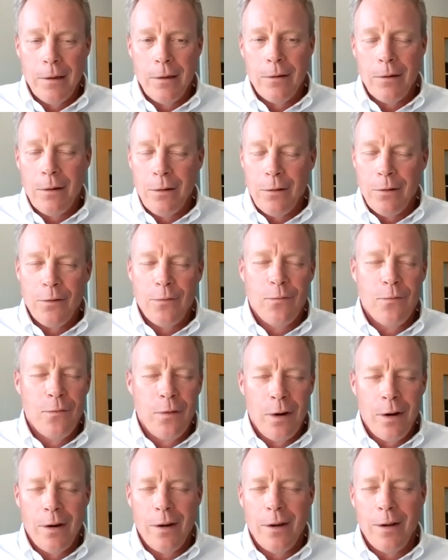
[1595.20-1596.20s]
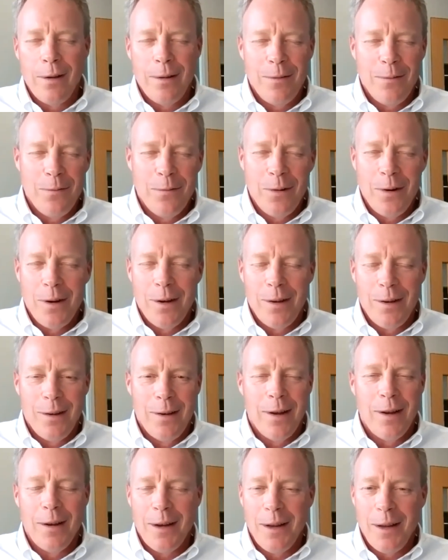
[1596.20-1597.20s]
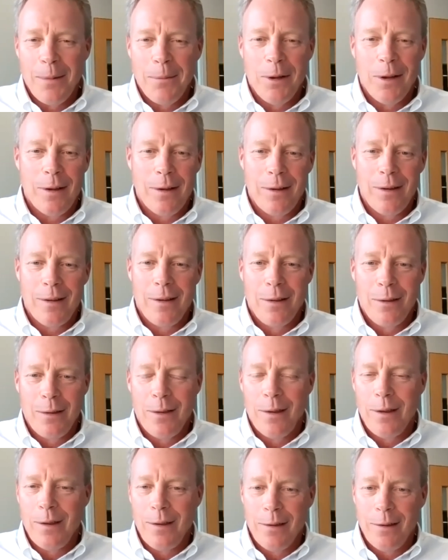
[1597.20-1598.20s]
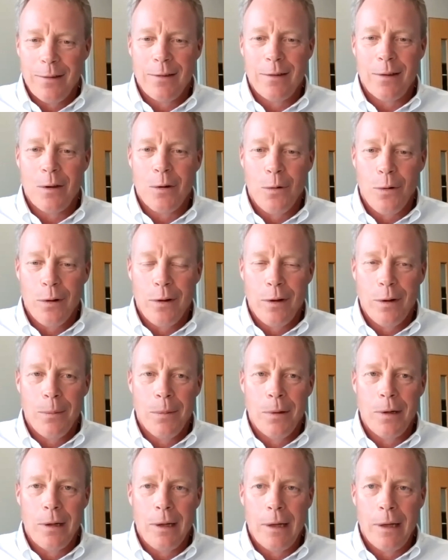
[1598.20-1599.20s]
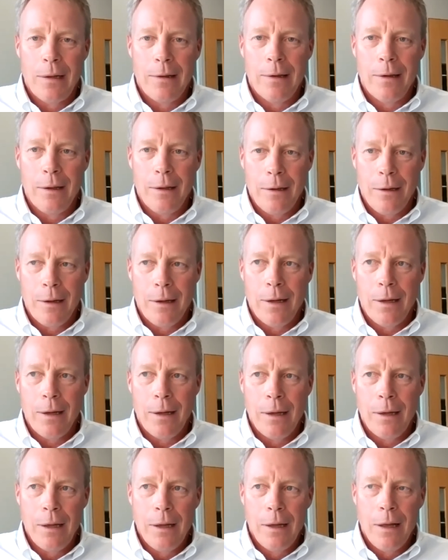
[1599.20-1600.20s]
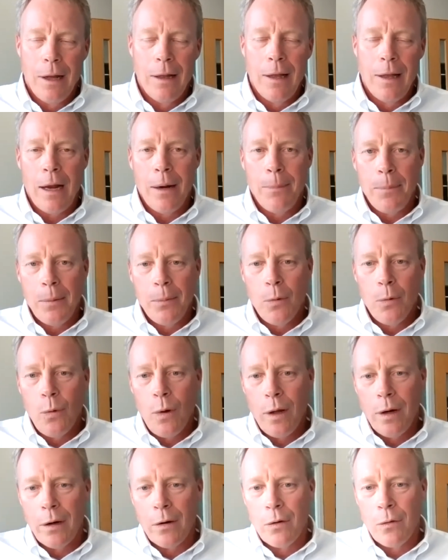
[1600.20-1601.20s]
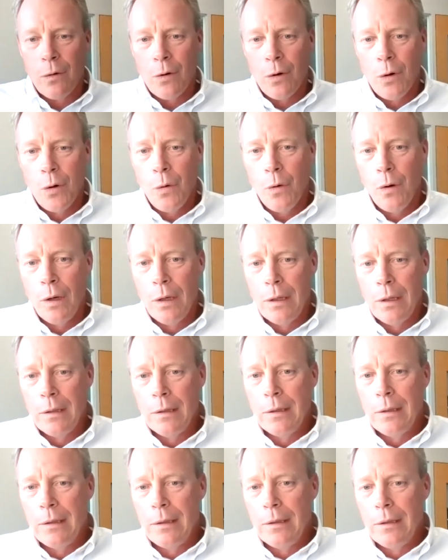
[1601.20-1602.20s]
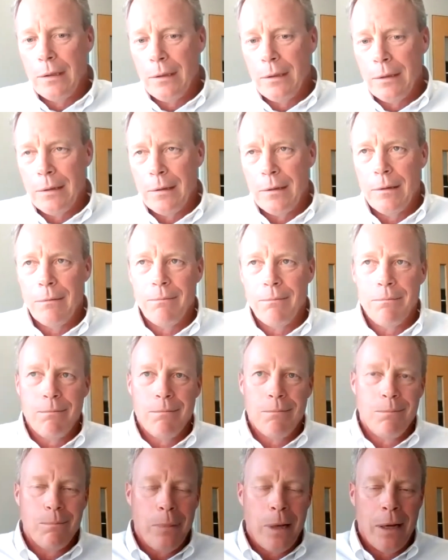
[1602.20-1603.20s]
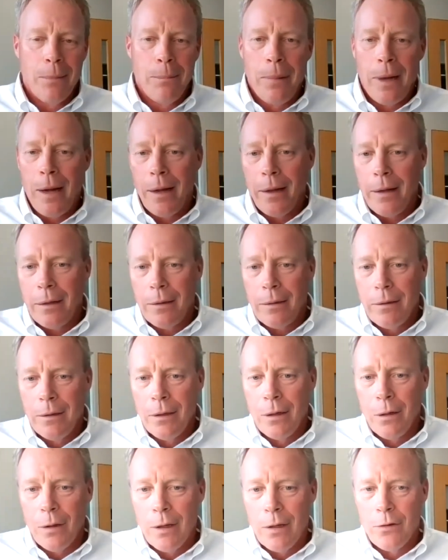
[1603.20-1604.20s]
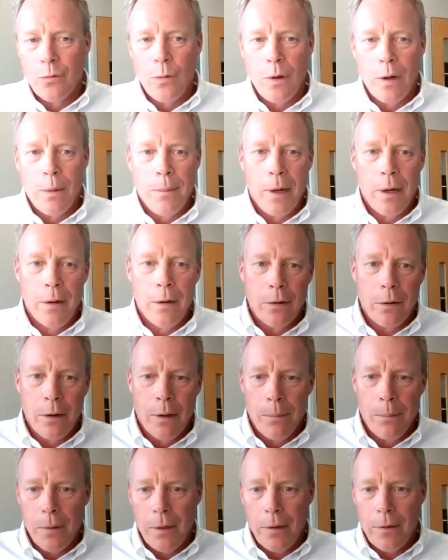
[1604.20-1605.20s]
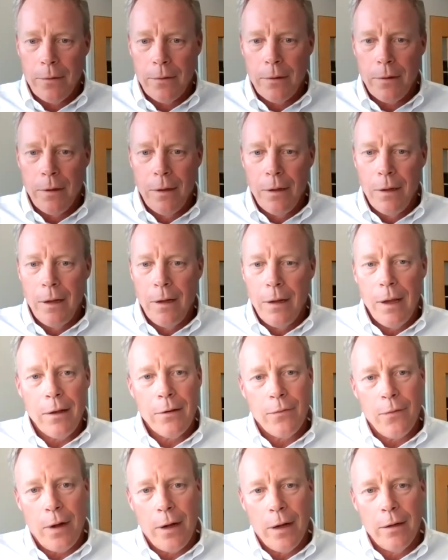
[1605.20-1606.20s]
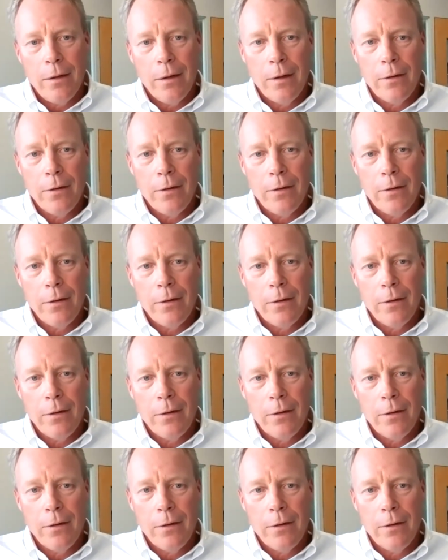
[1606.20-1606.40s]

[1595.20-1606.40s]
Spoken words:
There's very, very dynamic things to go in there, but at the end of the day, a lot of people want to grow by buying. They just want to buy other companies, and that's fine.